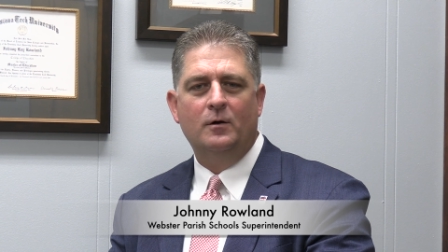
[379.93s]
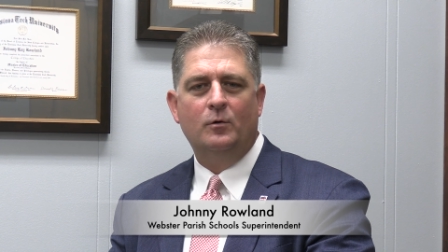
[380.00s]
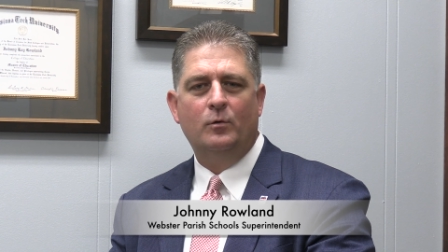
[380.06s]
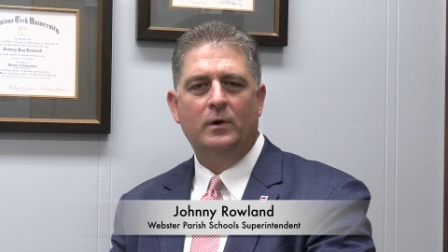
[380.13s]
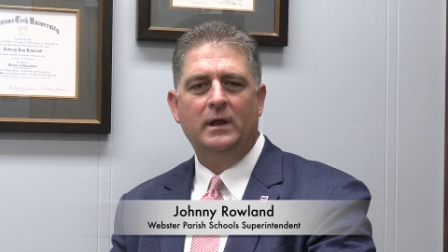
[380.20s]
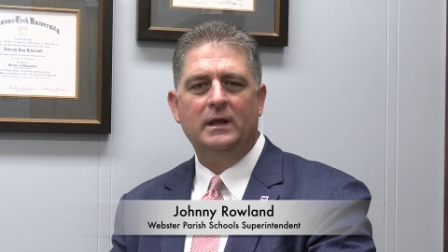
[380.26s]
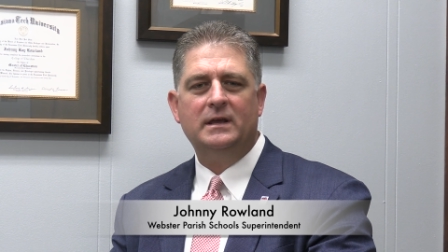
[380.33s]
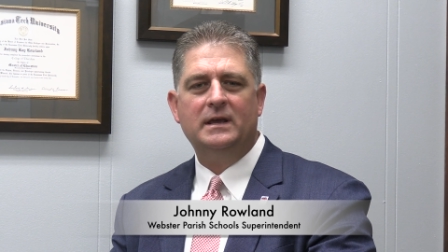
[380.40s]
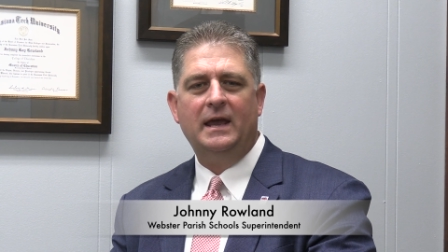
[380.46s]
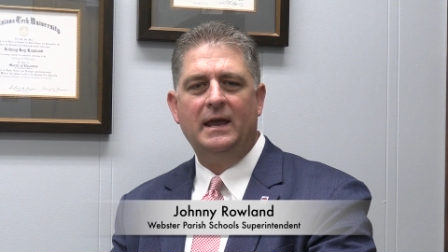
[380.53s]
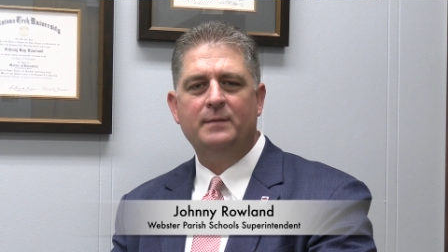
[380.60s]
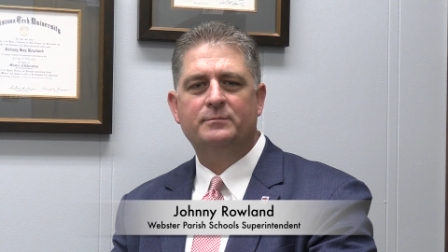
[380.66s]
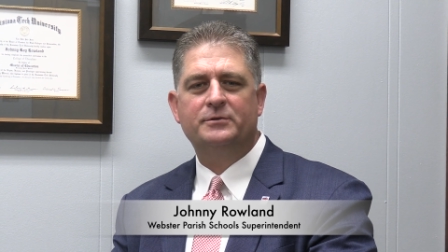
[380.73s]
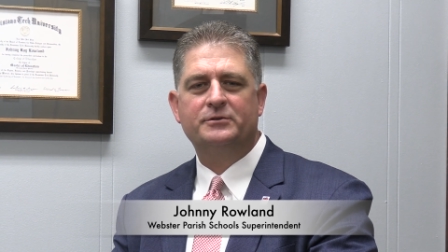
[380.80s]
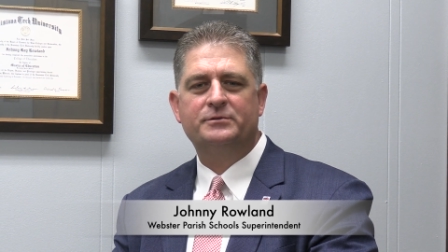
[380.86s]
when it
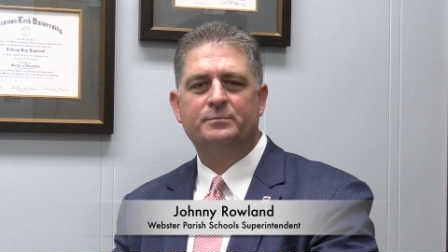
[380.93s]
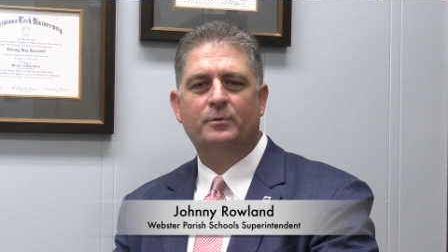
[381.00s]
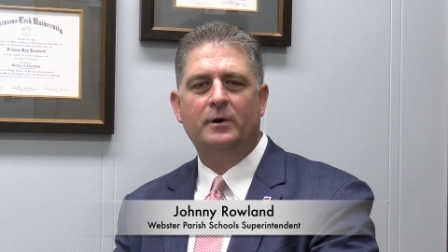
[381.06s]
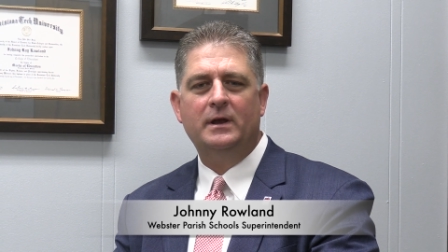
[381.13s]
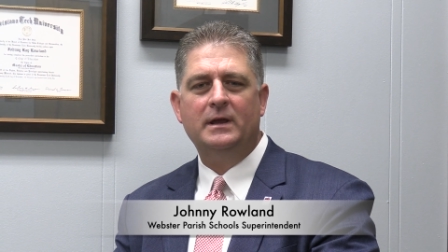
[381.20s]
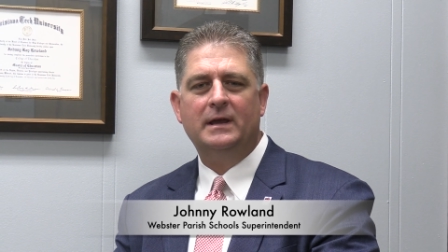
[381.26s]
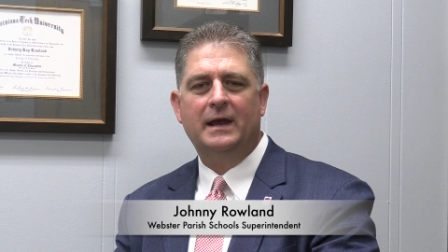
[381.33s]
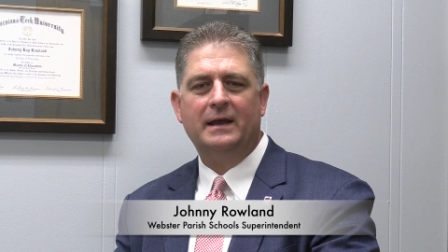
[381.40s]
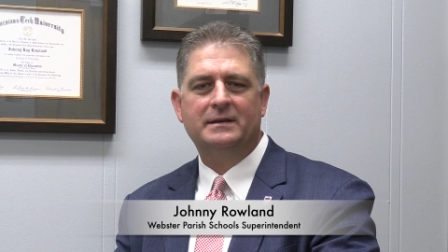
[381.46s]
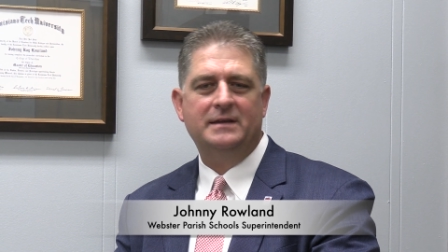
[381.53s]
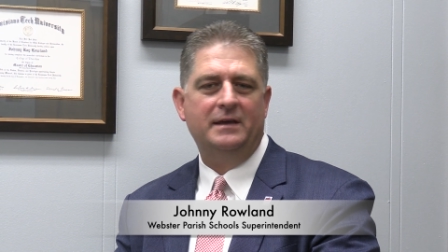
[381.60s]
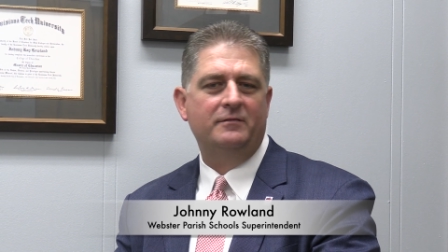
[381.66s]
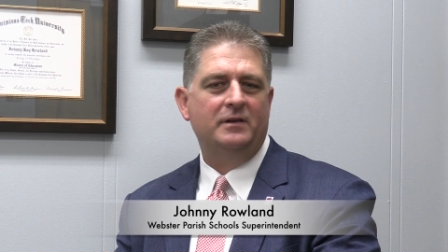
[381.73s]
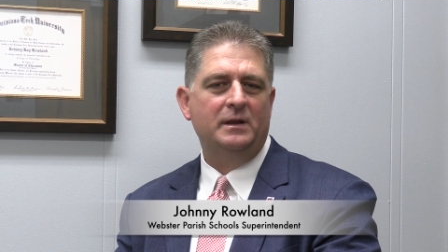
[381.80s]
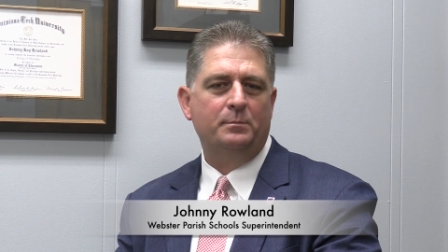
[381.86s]
came to spring
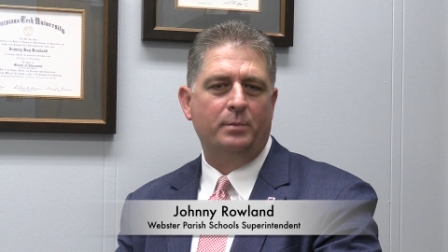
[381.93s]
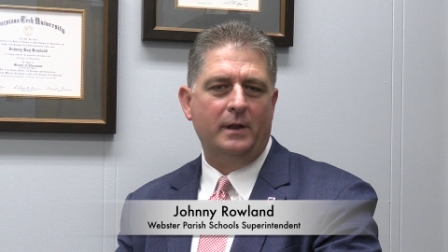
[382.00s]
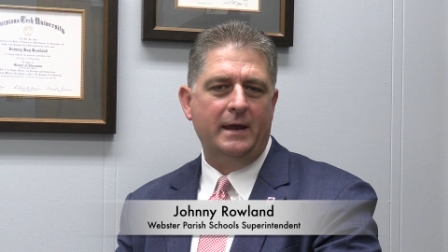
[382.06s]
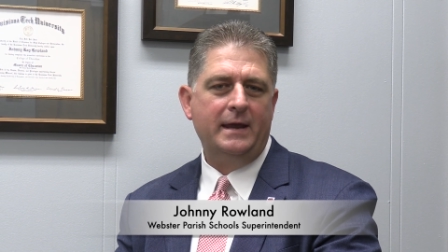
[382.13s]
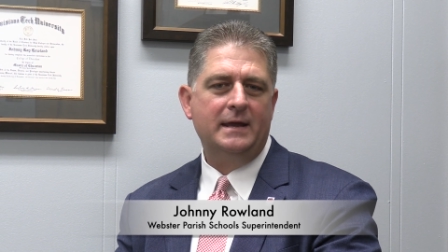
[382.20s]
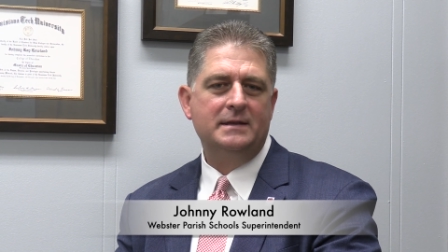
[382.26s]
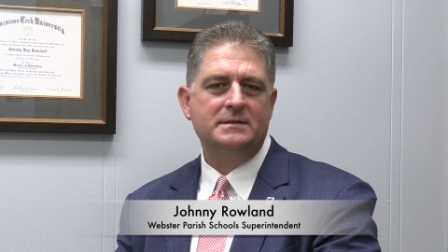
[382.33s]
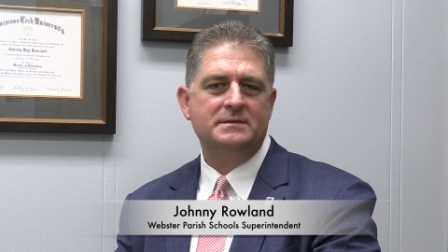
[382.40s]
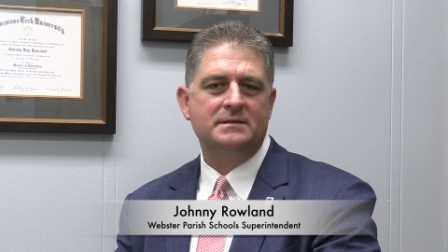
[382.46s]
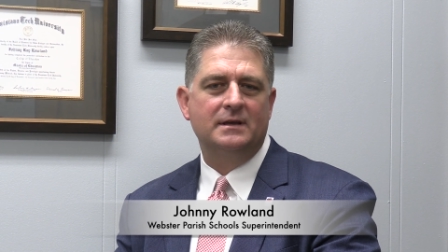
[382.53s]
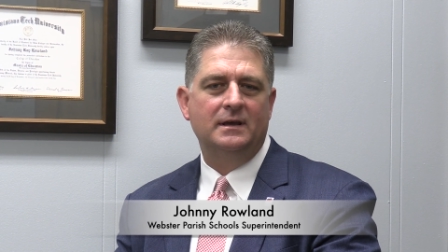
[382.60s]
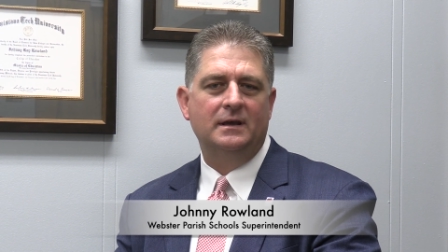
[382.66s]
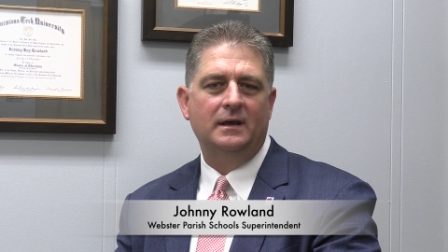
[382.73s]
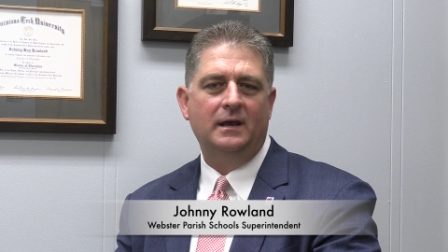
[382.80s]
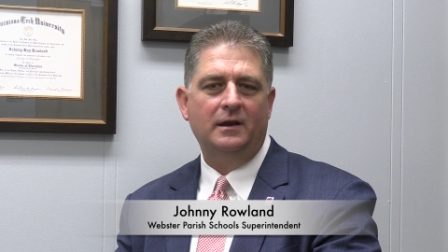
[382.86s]
activity plans
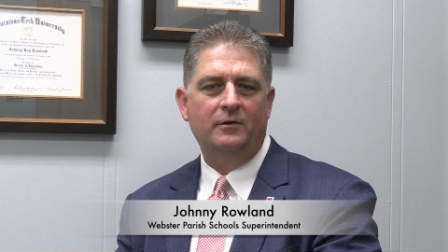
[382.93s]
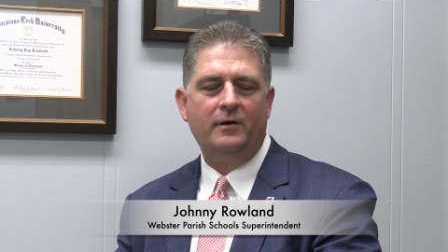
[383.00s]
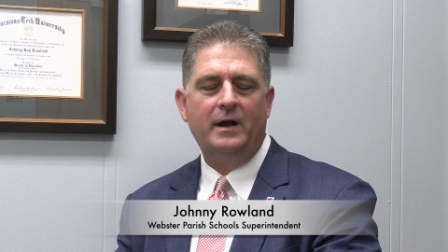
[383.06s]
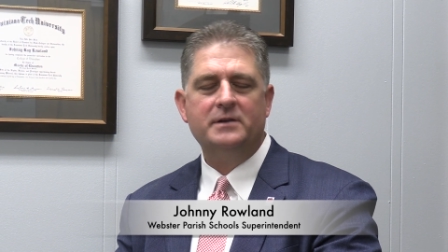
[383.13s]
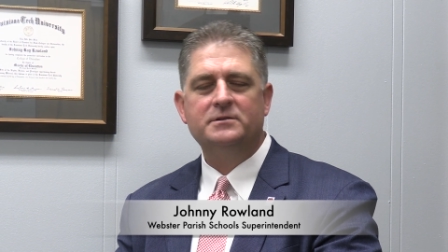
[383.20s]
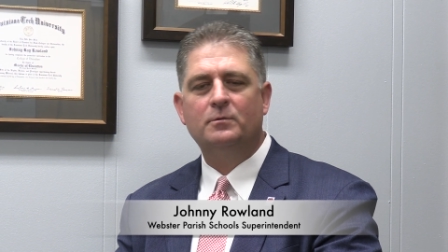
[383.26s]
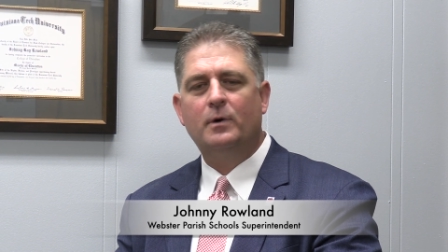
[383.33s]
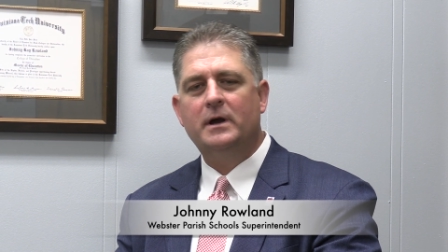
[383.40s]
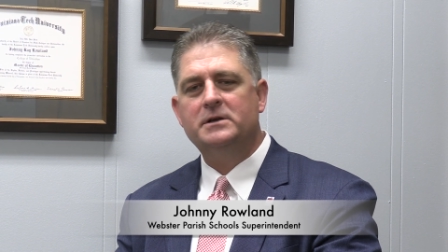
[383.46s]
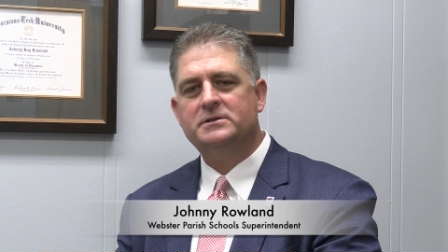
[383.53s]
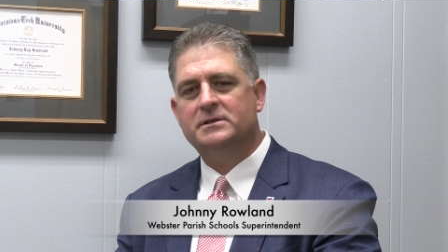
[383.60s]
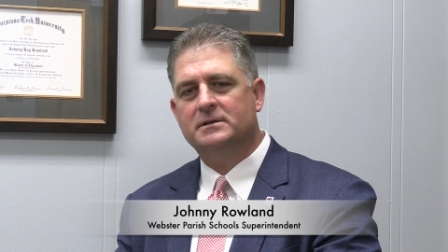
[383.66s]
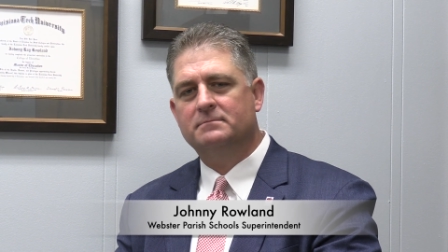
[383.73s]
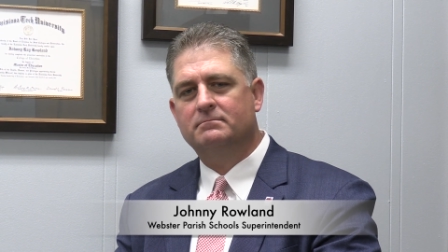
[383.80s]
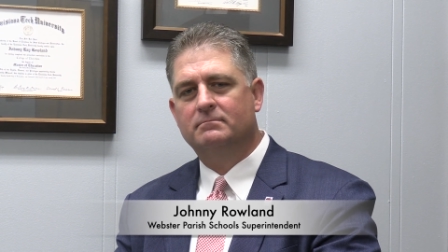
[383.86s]
and
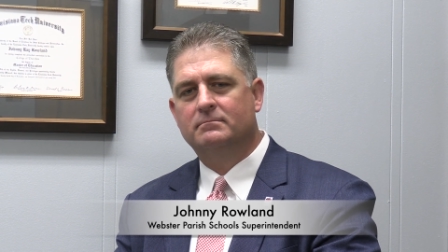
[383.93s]
graduation.